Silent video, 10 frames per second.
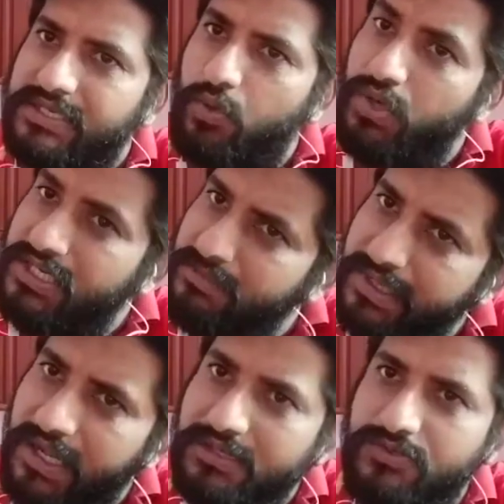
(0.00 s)
rotor
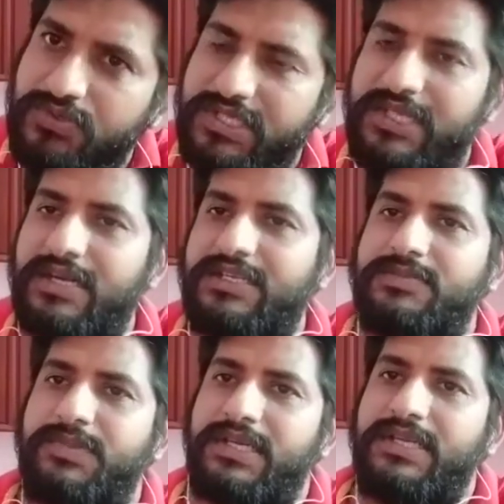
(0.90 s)
speed also synchronous
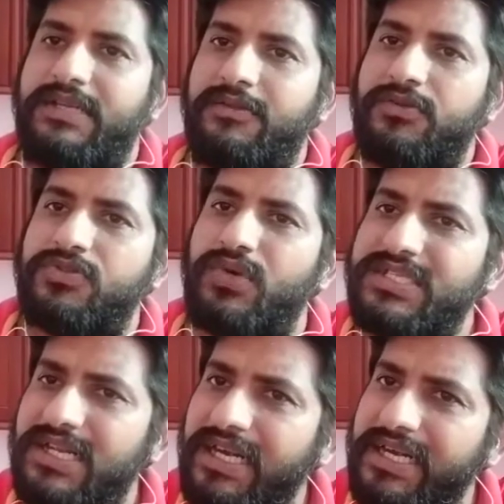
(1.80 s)
speed, so what
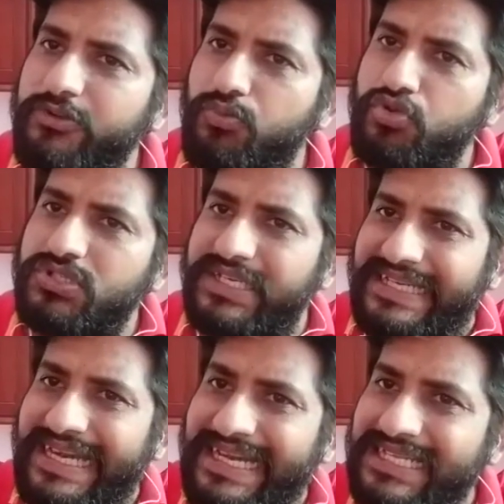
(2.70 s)
is the relative motion?
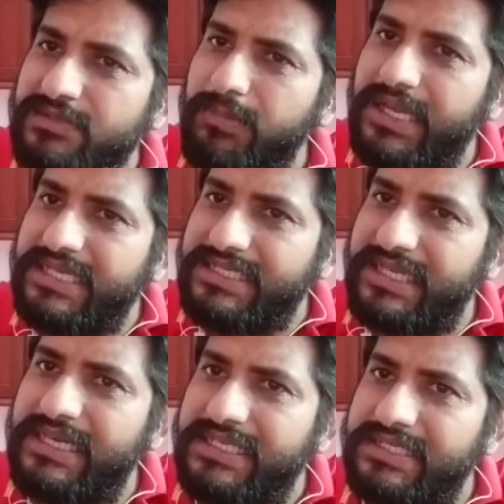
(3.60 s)
ns minus
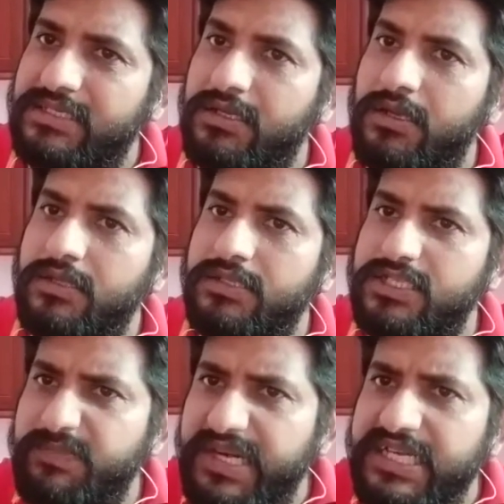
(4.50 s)
ns. The
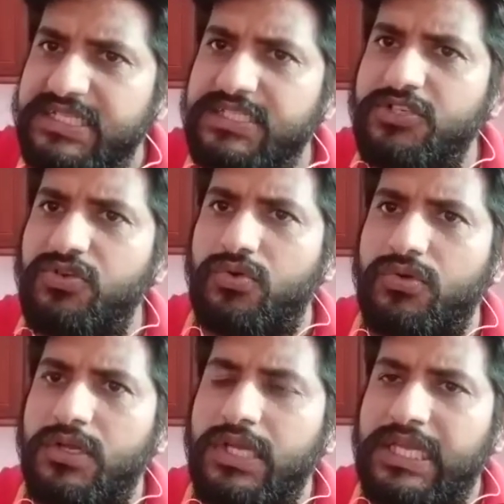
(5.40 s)
speed is 0.
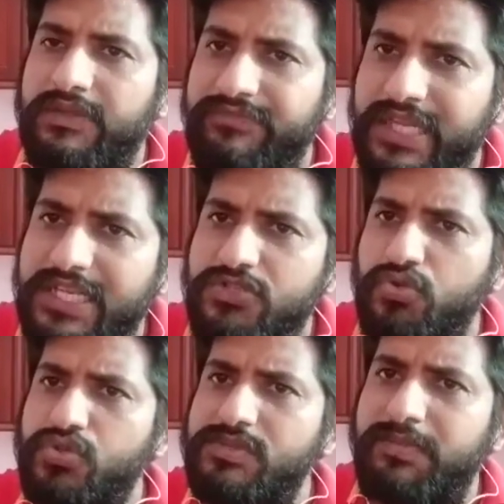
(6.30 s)
If there is
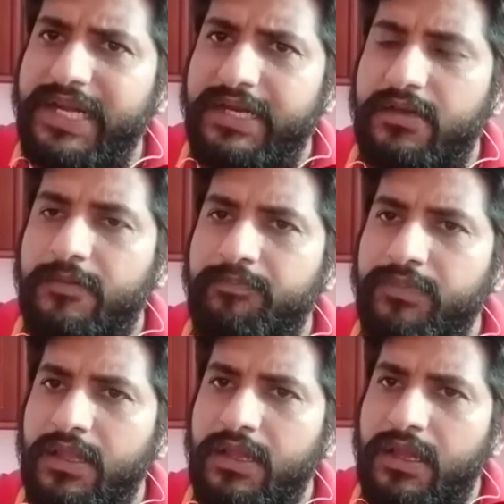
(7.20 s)
no speed,
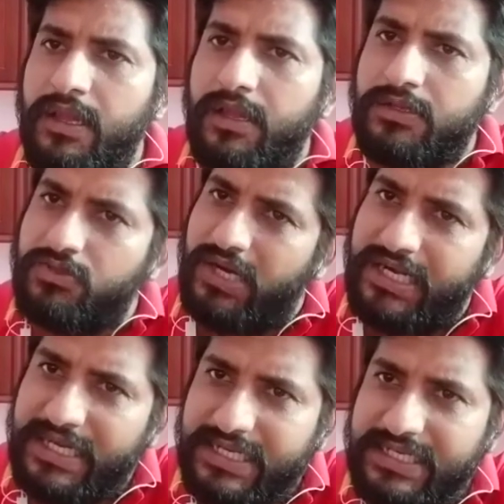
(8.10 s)
so
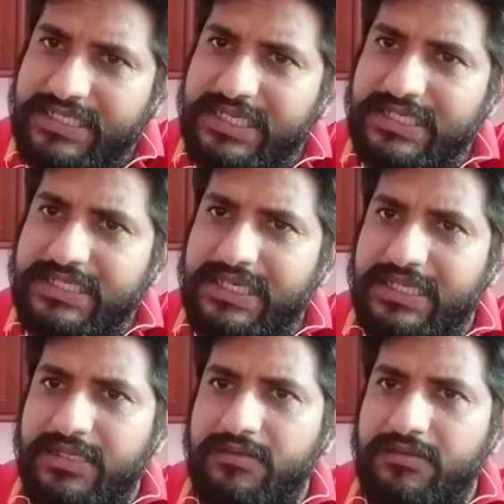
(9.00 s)
conductor is stationary.